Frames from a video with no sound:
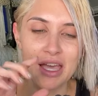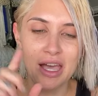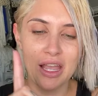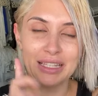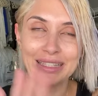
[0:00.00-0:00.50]

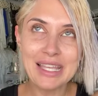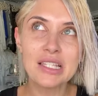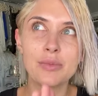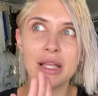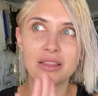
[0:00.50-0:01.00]
I linked
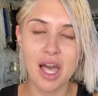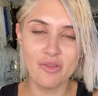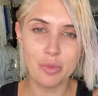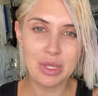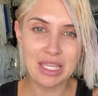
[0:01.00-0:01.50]
my lava
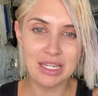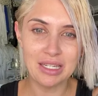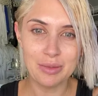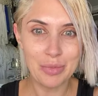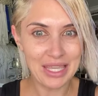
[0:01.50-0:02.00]
bead
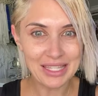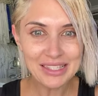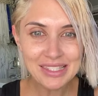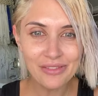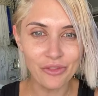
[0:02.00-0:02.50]

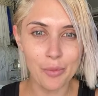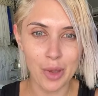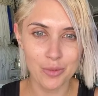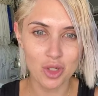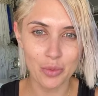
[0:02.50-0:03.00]
beads from
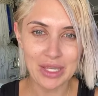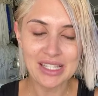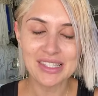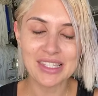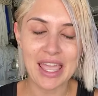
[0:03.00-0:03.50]
Bombshell
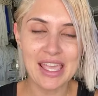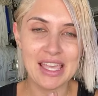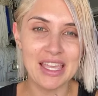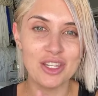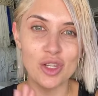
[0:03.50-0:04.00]
Beads,
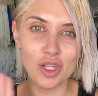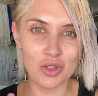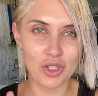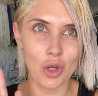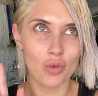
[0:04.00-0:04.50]
and you could use
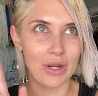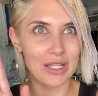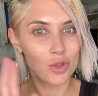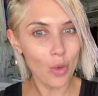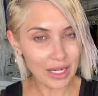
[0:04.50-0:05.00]
the code
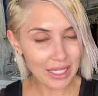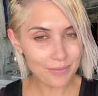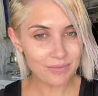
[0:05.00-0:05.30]
Raya20.